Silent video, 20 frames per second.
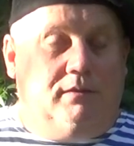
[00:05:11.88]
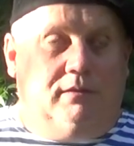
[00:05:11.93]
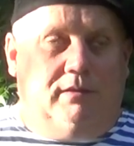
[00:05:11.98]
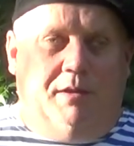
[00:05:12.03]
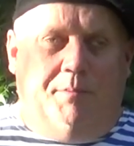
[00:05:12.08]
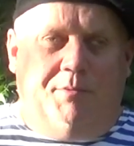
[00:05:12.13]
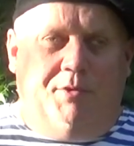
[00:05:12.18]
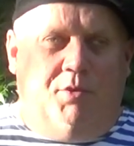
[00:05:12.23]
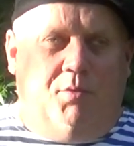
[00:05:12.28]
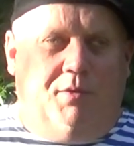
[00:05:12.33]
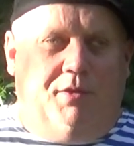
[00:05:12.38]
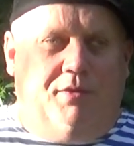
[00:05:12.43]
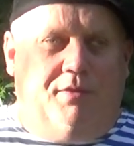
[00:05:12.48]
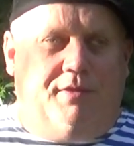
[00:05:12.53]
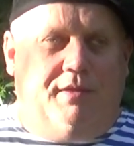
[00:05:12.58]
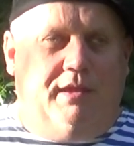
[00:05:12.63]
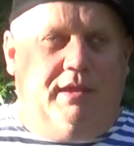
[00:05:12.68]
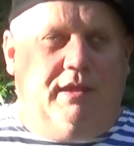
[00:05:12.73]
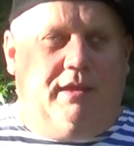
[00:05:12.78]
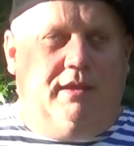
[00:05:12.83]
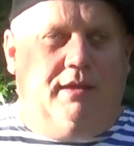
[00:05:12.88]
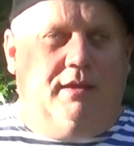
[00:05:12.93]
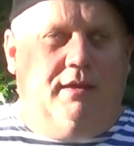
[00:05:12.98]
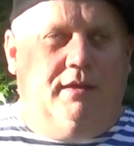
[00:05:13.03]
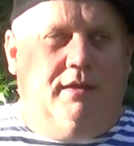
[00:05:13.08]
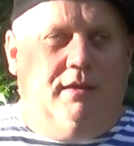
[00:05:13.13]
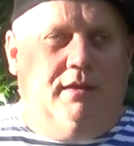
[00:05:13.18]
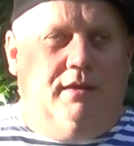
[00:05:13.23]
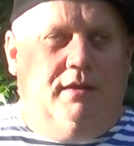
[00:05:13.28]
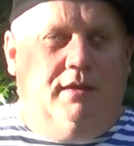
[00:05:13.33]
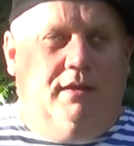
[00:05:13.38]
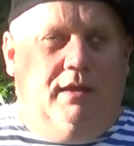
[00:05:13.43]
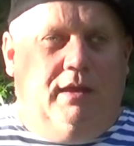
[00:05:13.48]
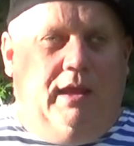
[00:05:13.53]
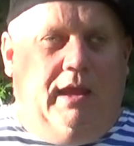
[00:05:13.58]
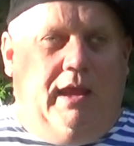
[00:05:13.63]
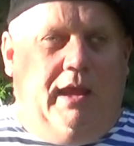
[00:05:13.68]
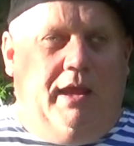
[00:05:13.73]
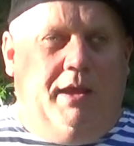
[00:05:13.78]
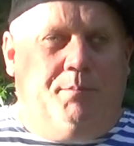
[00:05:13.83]
Let me know what you think,
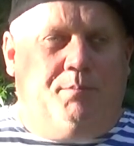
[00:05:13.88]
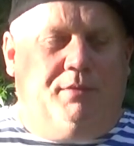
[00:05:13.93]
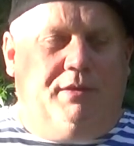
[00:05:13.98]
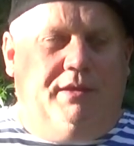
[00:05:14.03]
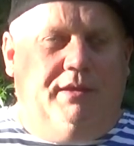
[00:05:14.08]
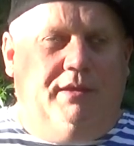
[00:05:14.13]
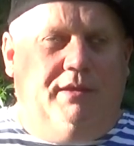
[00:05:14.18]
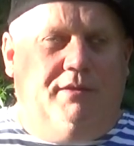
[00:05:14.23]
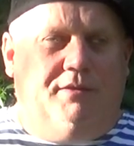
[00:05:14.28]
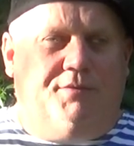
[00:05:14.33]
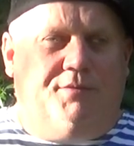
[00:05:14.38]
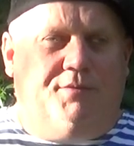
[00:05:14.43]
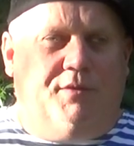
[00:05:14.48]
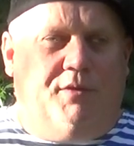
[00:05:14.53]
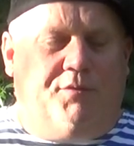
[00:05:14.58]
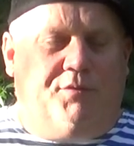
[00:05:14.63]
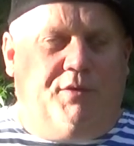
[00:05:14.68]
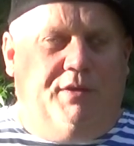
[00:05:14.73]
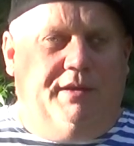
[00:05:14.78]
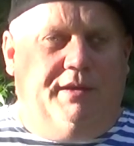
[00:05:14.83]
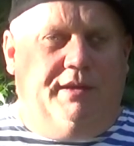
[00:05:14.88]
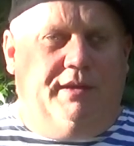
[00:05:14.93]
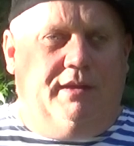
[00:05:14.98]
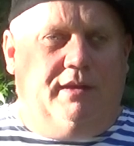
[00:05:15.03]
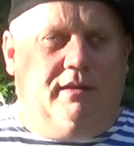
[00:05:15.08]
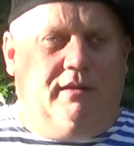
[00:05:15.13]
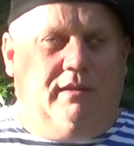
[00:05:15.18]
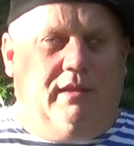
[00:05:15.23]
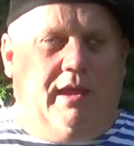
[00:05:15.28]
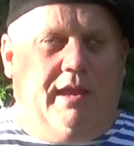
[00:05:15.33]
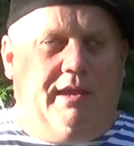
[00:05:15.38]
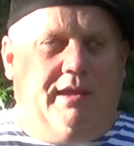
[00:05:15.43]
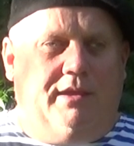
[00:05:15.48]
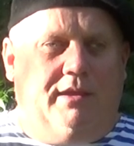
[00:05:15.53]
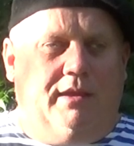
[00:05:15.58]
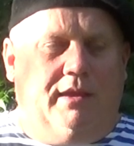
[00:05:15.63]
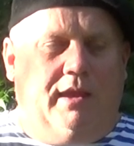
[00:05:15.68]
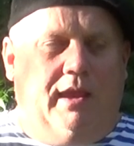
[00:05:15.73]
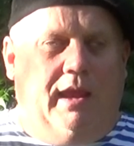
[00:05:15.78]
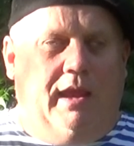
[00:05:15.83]
and please feel free to hit a like
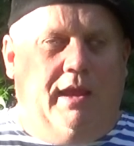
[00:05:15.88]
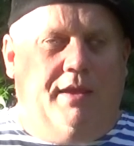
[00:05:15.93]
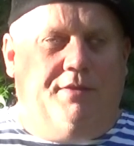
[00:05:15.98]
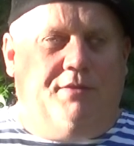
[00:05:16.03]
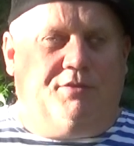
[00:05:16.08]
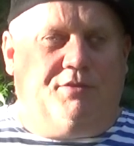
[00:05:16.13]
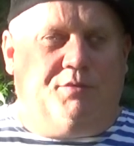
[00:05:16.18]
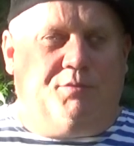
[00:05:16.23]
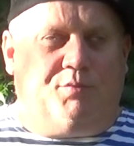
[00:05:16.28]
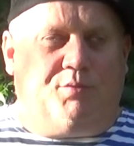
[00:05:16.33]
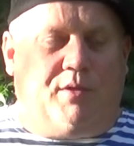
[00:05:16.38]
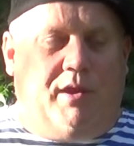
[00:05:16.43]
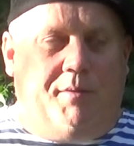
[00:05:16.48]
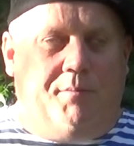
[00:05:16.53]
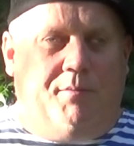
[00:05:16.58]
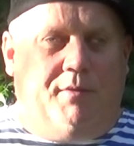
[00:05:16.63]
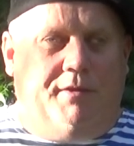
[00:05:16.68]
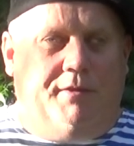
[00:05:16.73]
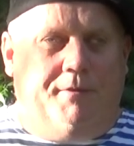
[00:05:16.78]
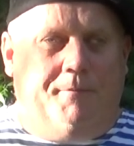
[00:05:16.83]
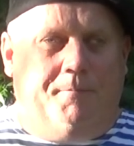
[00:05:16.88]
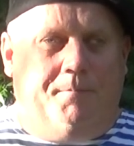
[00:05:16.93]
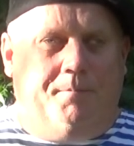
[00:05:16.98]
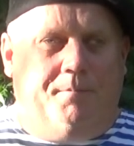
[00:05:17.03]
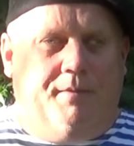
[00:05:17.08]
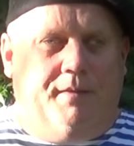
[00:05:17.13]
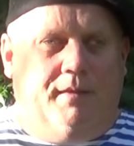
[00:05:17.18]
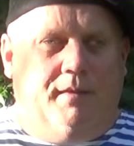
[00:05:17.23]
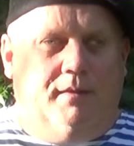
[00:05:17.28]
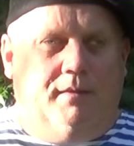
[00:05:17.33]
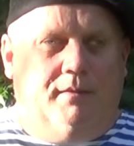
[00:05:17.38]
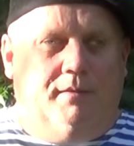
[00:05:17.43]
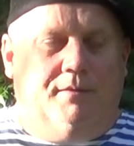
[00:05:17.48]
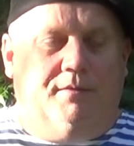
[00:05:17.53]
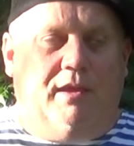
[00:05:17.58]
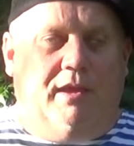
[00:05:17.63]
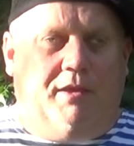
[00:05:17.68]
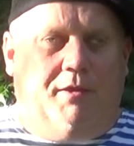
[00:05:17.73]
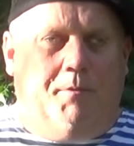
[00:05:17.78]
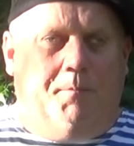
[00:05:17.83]
and the subscribe button.
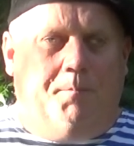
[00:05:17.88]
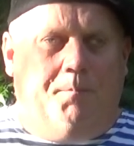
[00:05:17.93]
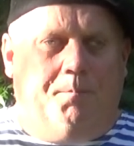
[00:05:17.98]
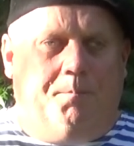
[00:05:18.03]
Thank you.